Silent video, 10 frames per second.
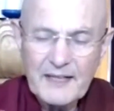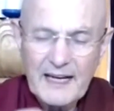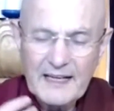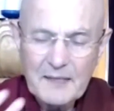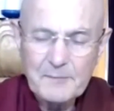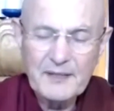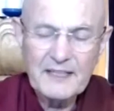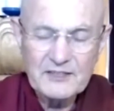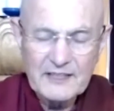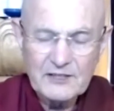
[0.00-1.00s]
any
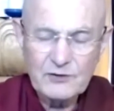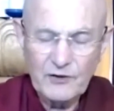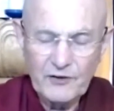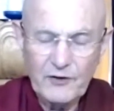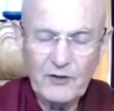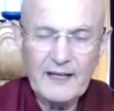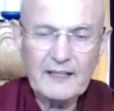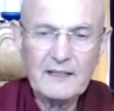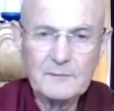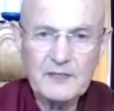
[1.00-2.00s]
prejudicial thought
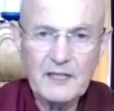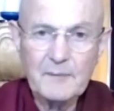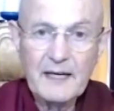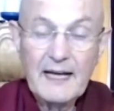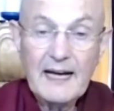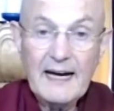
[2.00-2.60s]
that comes up,